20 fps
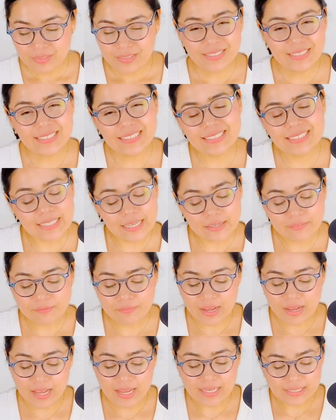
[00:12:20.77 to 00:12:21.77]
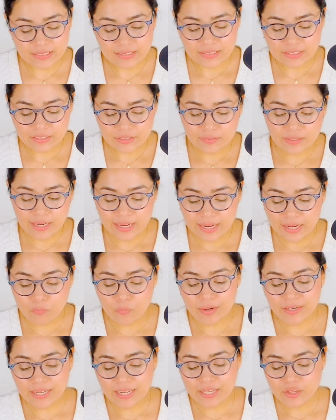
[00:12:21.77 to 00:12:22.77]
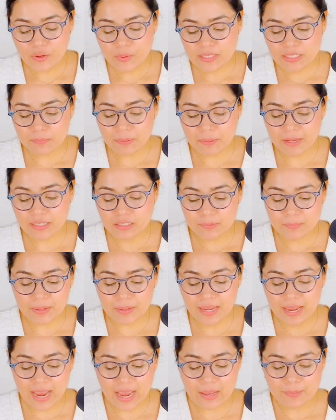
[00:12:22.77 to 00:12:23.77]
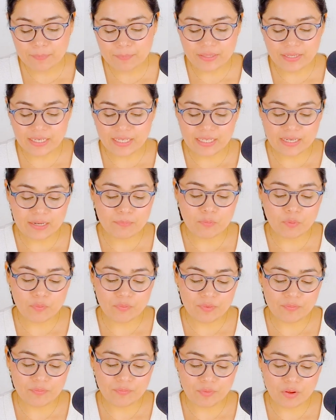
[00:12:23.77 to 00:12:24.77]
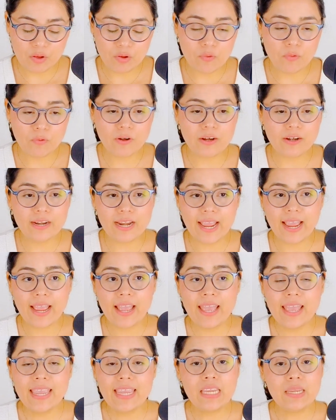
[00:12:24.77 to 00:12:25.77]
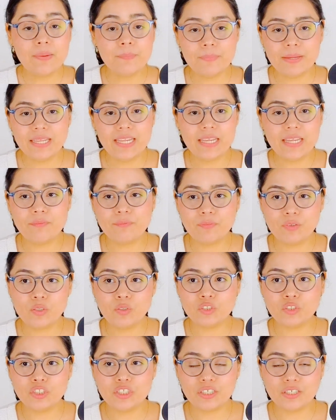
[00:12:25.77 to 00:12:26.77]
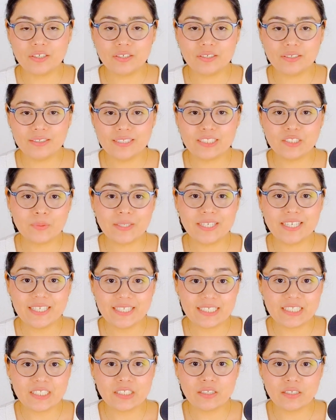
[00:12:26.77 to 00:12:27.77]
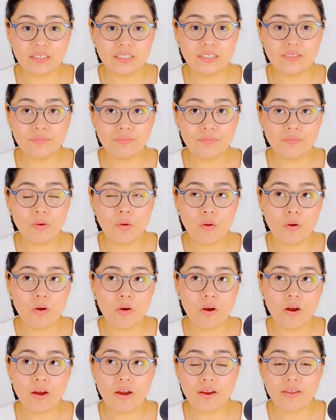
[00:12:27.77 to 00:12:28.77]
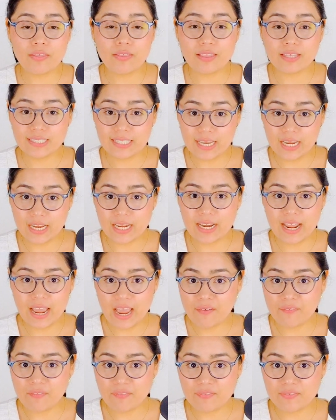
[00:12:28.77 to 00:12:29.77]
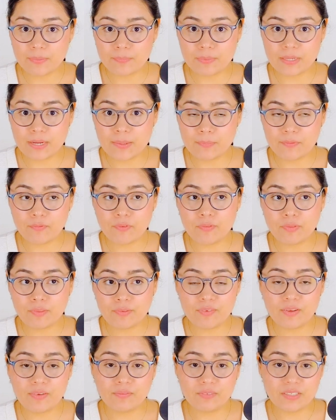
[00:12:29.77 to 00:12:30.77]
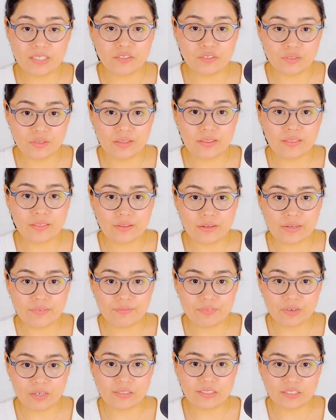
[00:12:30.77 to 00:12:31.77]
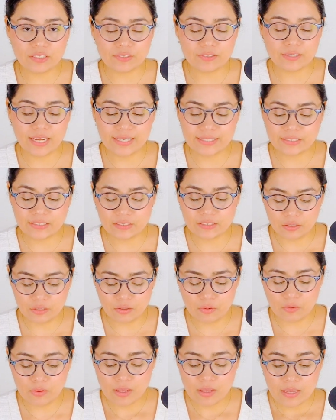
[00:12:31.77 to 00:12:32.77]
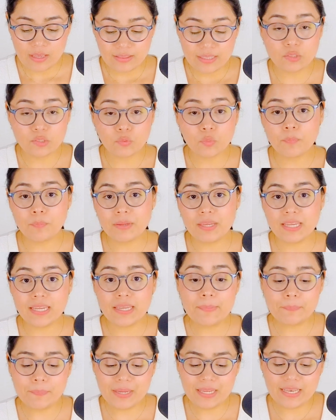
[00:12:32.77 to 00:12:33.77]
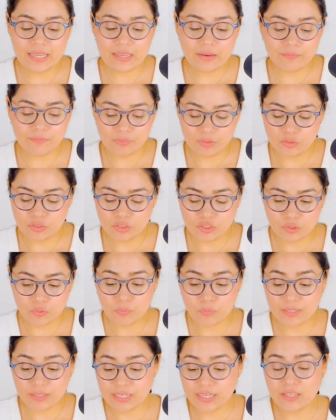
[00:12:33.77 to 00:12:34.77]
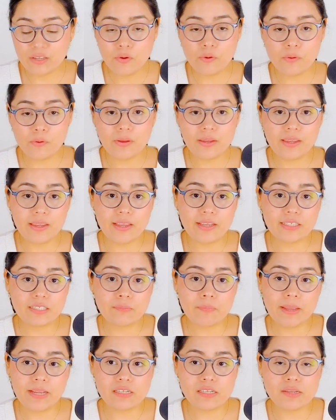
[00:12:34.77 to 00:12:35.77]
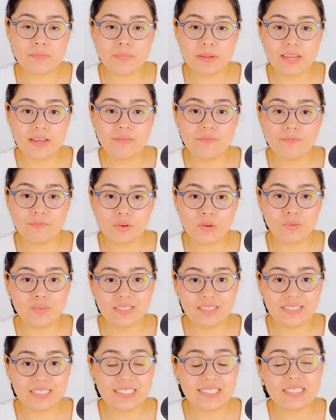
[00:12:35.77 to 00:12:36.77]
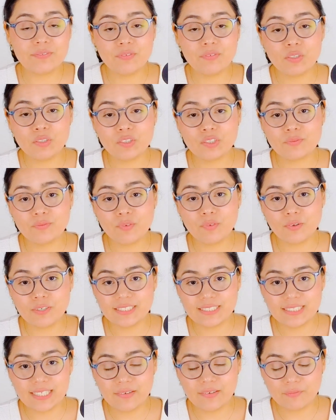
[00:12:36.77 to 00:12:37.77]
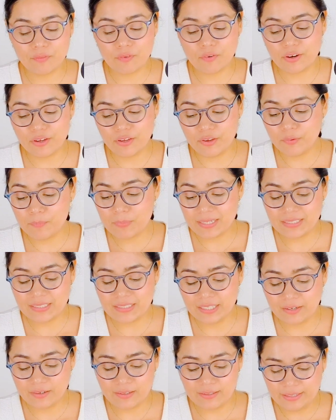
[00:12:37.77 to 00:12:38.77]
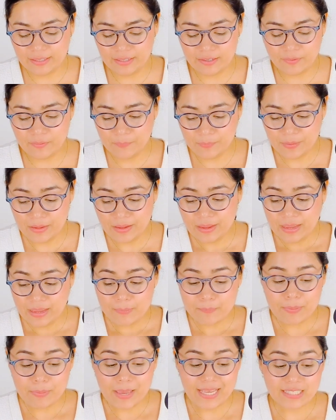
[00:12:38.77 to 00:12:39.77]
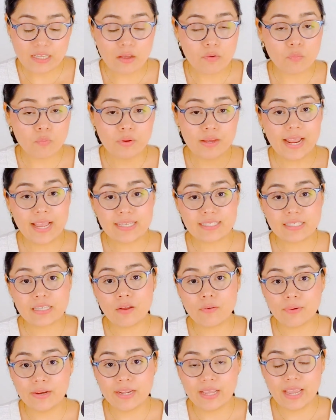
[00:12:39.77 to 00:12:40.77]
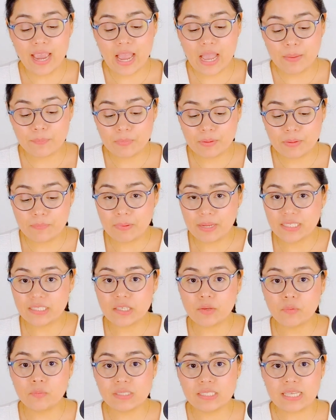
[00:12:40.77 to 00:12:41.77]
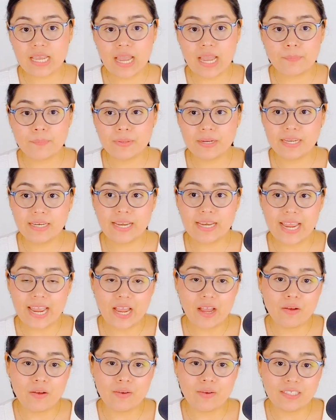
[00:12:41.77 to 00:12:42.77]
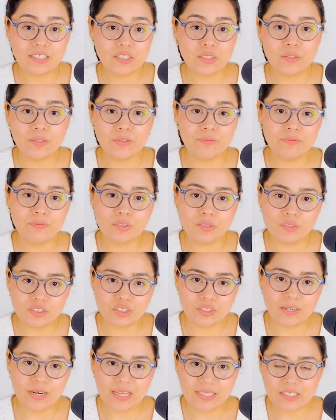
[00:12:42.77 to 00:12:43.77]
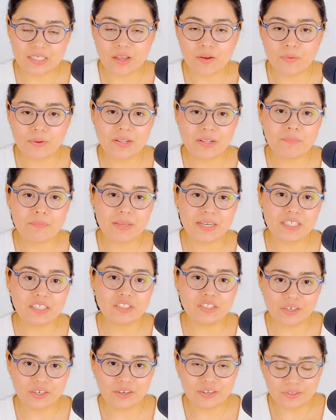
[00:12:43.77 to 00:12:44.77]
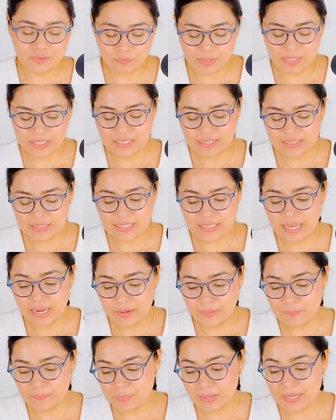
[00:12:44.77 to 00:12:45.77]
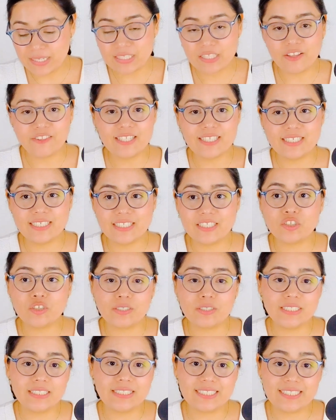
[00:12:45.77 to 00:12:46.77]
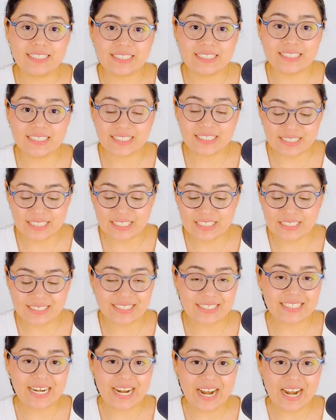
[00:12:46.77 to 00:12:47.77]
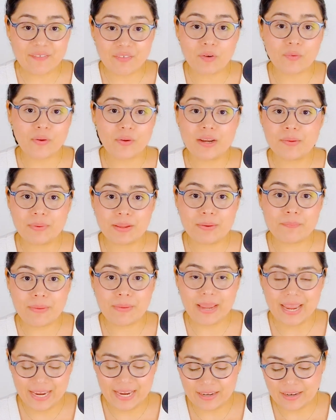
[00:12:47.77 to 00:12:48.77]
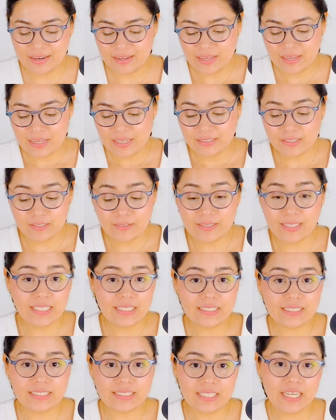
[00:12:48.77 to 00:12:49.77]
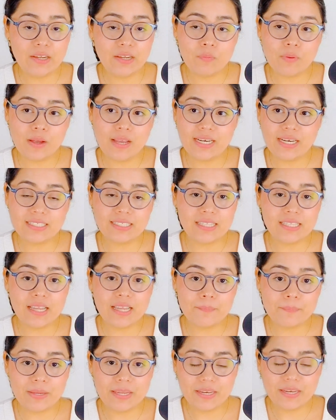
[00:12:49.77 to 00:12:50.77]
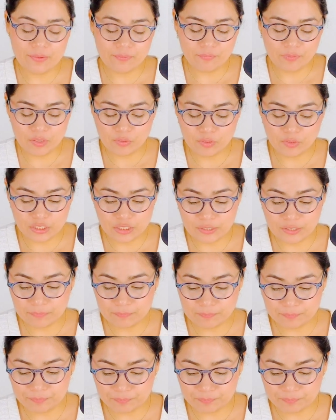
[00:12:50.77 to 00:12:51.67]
This is advice. Okay, what can you expect to be happening and moving forward? Immediate future. This reading is good for the second half of September from the fifteenth to the thirty-first. Okay, so this will be immediate future. What can you expect to be unfolding? This is future foresight for you, my dear Leo. Based on what has already happened, based on what's happening now, a certain future has already been assured, we can say, based on the choices and the decisions that have already been made. So let's see, what is the immediate future?